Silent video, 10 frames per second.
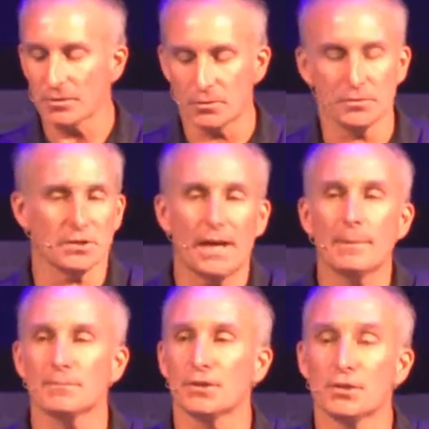So there's
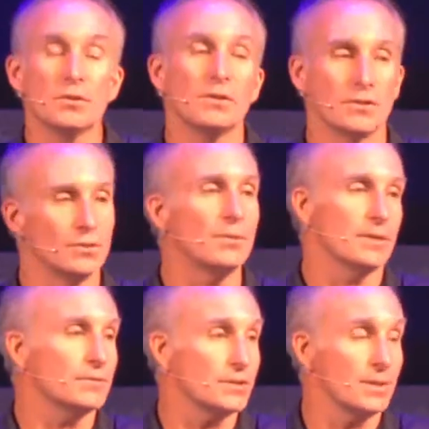times that you need to do that.
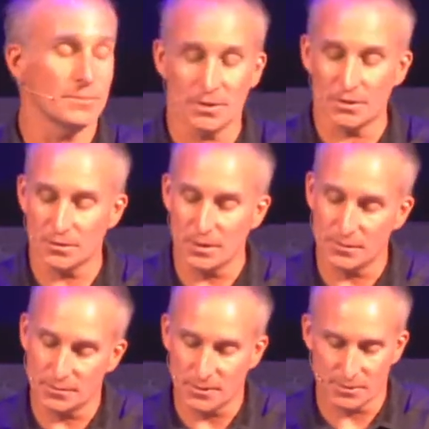There's times that it's,
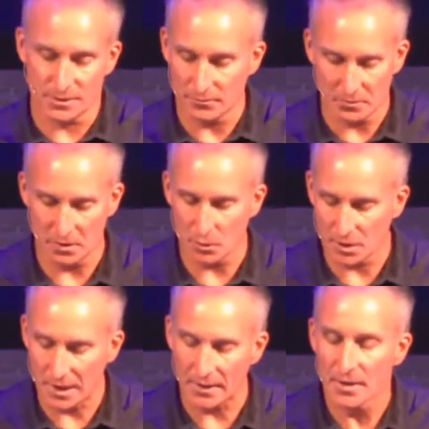it's, it's definitely
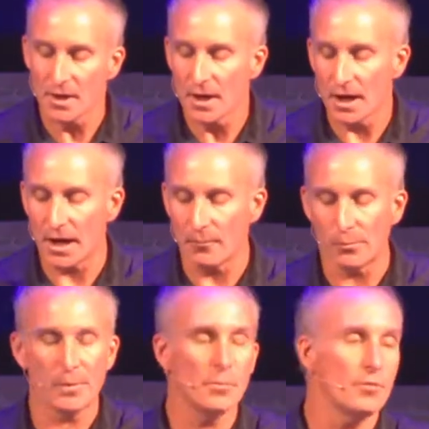okay. Uh, when
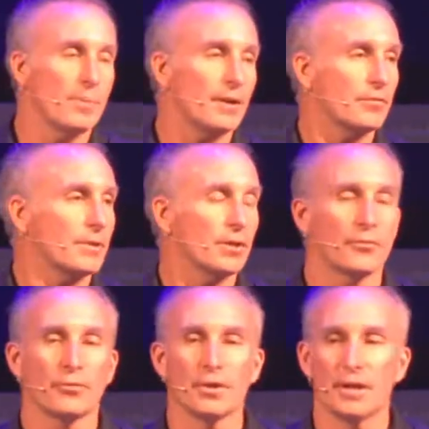we moved back from
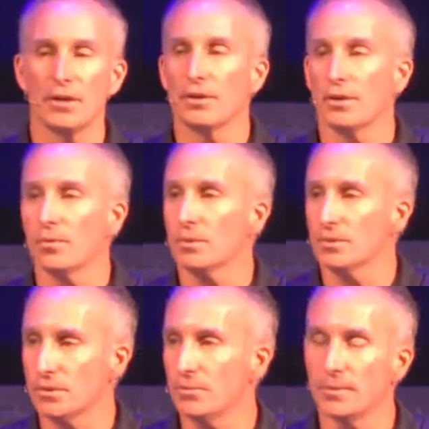California here and didn't know what to
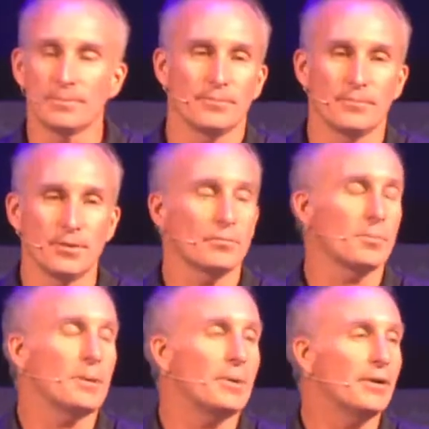we lived with
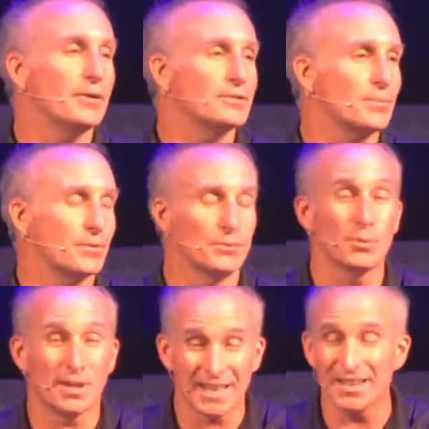my parents with two
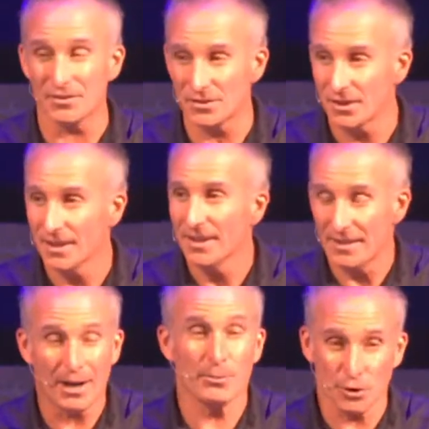kids.
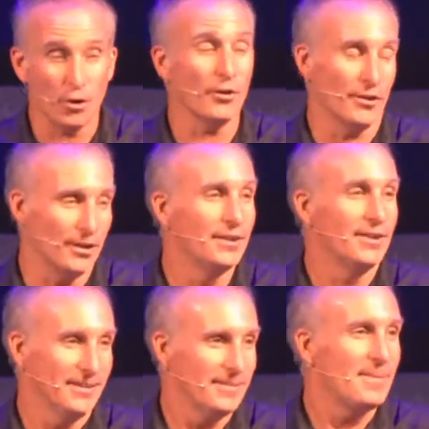That was hard.
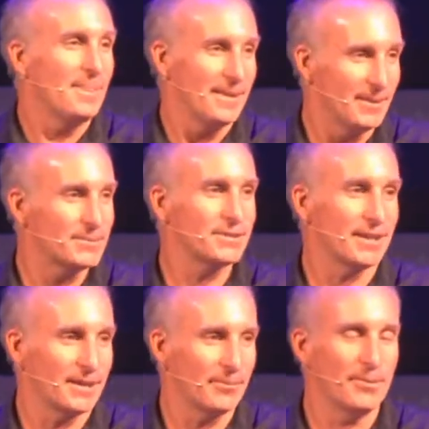It was
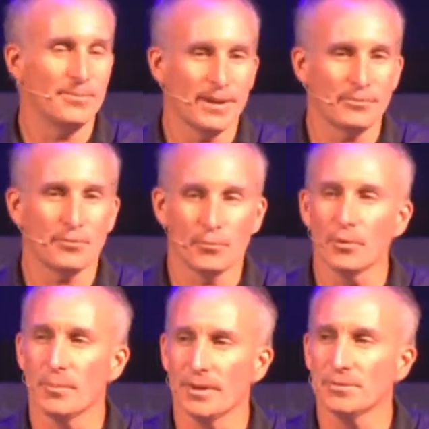like, yeah, we, after four
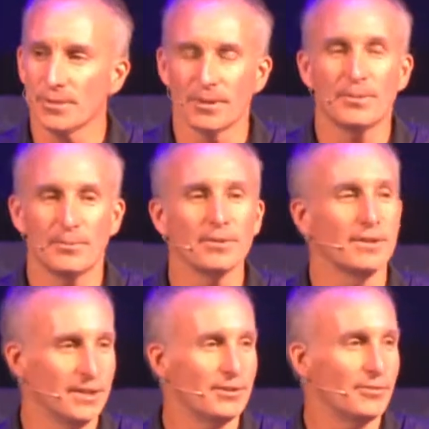months, we're like, we really
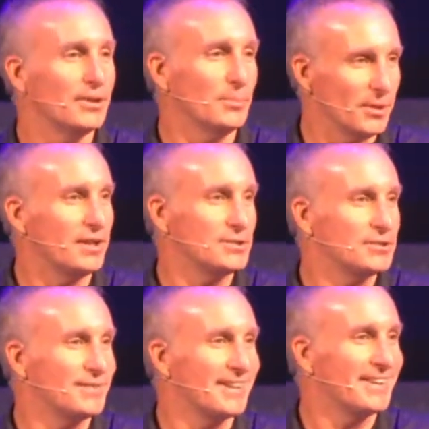need to find a place,
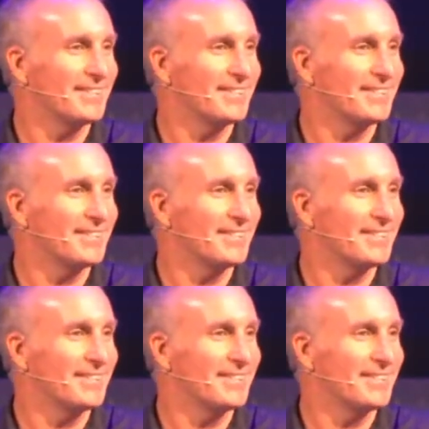okay?